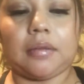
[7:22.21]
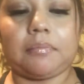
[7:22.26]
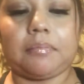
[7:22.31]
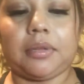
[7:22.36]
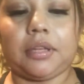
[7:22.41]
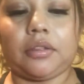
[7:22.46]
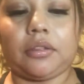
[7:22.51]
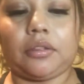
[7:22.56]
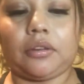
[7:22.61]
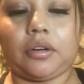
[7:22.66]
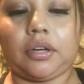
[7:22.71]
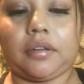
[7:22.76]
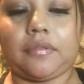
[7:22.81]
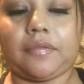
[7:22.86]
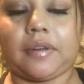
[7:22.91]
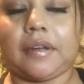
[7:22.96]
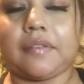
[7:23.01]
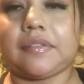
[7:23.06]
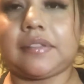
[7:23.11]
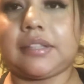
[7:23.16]

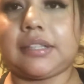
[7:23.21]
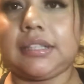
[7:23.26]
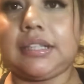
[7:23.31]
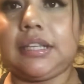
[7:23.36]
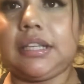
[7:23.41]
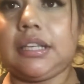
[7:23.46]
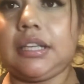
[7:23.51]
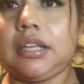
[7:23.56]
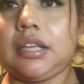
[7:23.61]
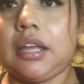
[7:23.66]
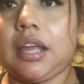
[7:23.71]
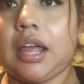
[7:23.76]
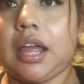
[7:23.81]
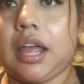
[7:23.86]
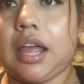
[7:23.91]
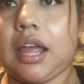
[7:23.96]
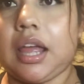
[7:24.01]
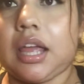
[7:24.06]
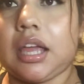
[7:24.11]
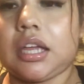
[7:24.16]
B35C,
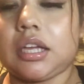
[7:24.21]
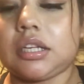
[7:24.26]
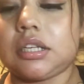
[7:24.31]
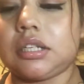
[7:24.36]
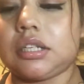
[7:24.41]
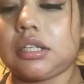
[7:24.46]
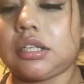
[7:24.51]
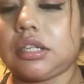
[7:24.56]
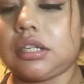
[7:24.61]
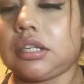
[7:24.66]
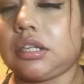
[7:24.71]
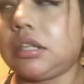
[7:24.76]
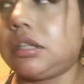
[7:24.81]
and